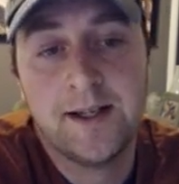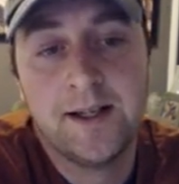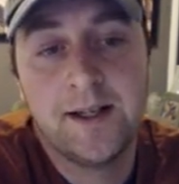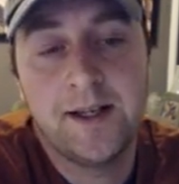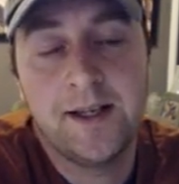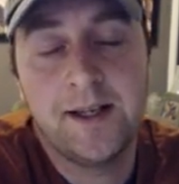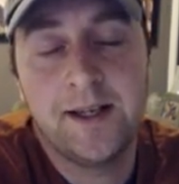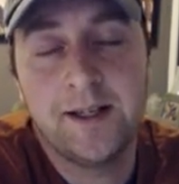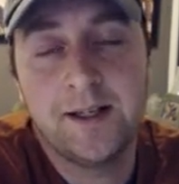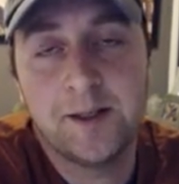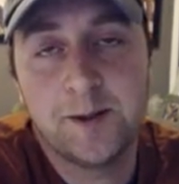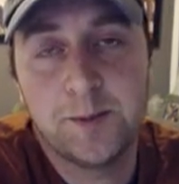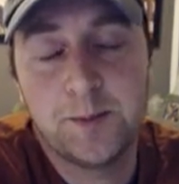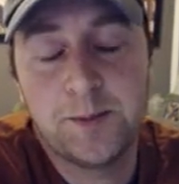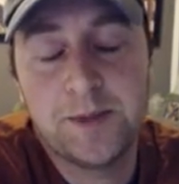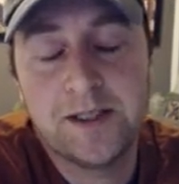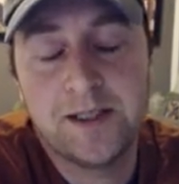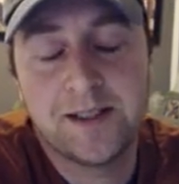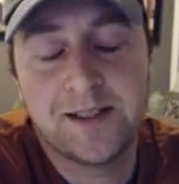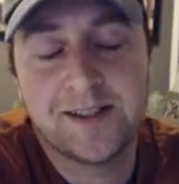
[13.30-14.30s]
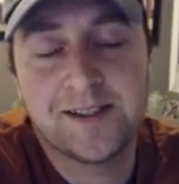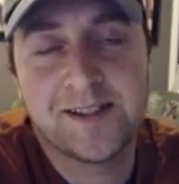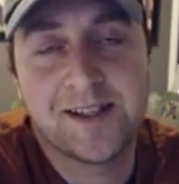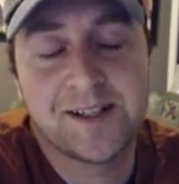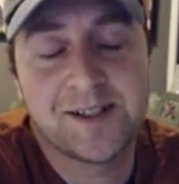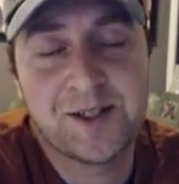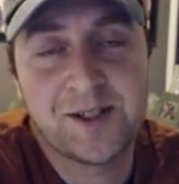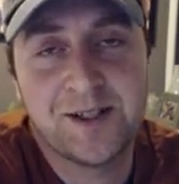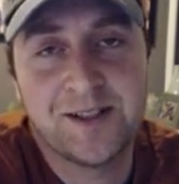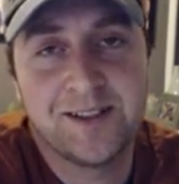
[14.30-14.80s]
and a big
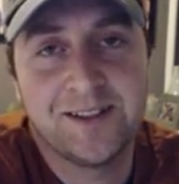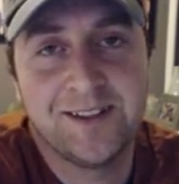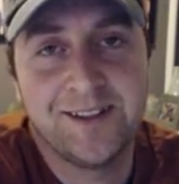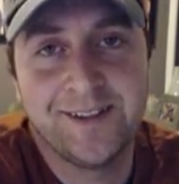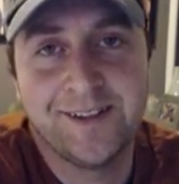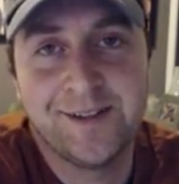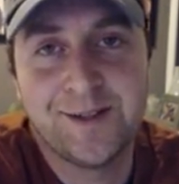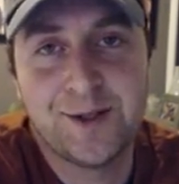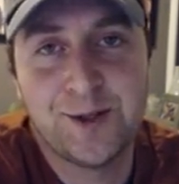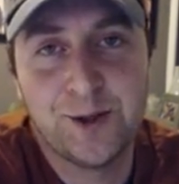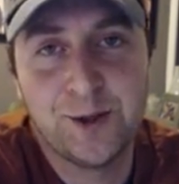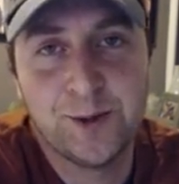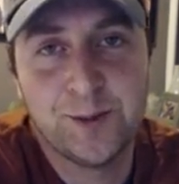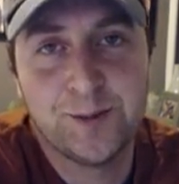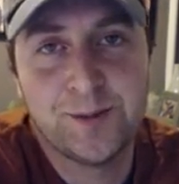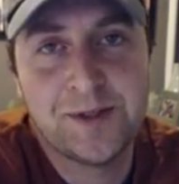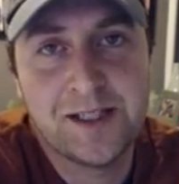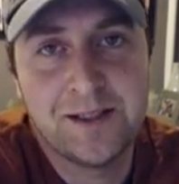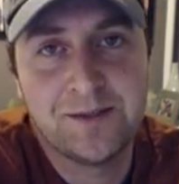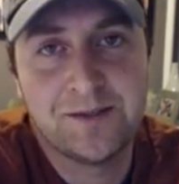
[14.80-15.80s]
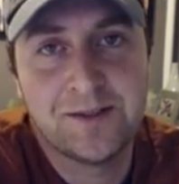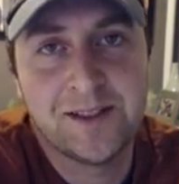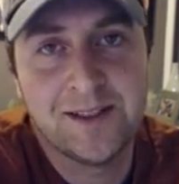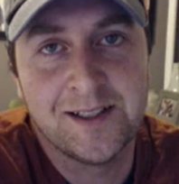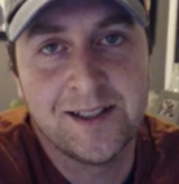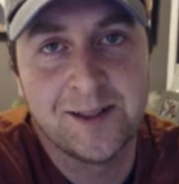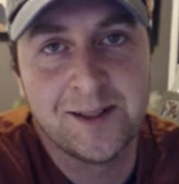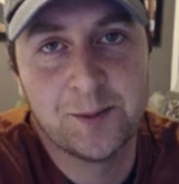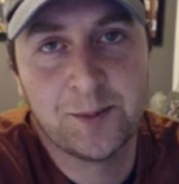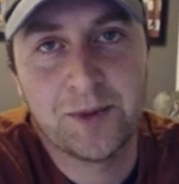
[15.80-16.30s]
section on Zoom safety
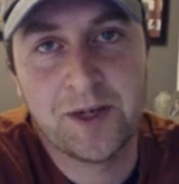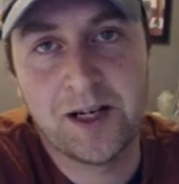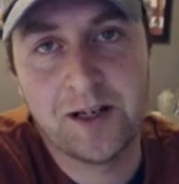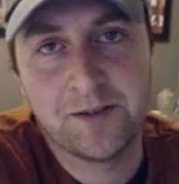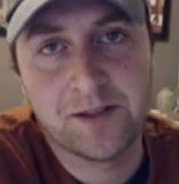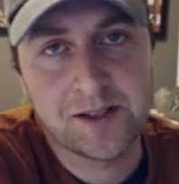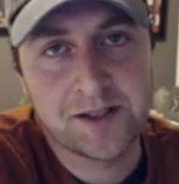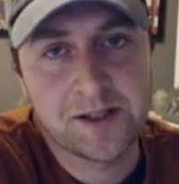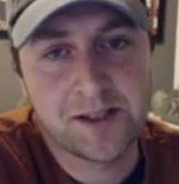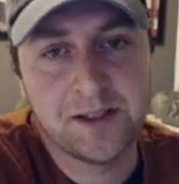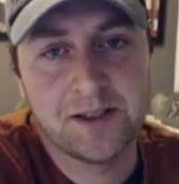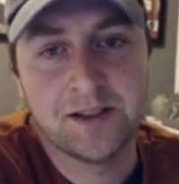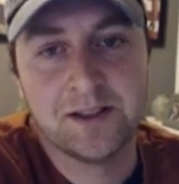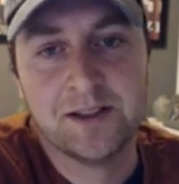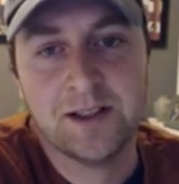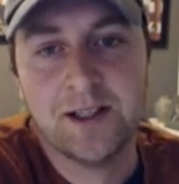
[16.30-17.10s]
and privacy.